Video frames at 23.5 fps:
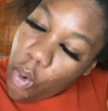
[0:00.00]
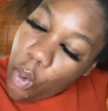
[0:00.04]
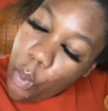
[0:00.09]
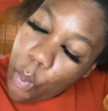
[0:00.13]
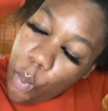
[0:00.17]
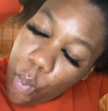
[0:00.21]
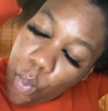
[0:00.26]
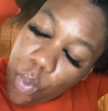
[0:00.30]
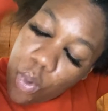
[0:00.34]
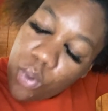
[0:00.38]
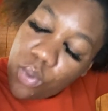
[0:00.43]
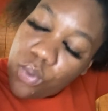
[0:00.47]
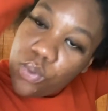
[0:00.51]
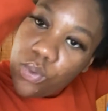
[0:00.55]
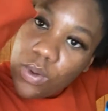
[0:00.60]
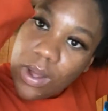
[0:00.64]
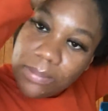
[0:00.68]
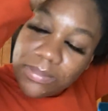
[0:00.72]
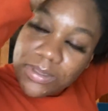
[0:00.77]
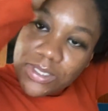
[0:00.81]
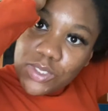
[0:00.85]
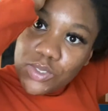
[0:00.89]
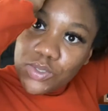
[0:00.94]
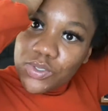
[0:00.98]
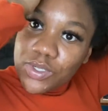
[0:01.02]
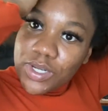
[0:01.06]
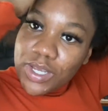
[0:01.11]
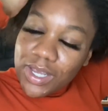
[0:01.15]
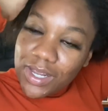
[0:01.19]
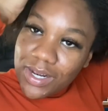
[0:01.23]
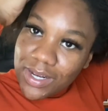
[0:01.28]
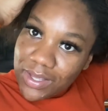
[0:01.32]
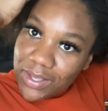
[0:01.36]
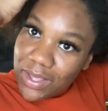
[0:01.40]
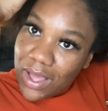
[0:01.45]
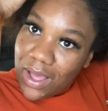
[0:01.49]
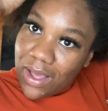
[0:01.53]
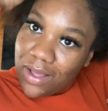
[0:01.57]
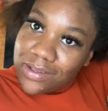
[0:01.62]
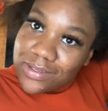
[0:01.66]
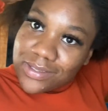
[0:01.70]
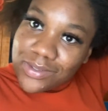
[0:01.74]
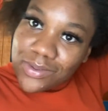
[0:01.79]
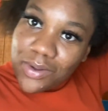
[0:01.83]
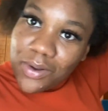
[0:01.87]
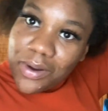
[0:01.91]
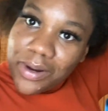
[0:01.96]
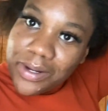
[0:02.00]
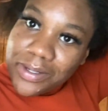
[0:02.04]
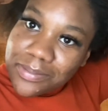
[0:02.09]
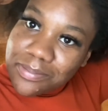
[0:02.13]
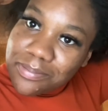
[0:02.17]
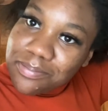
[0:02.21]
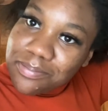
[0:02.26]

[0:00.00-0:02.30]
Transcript: Ooh, I'm tender-headed, y'all, sorry.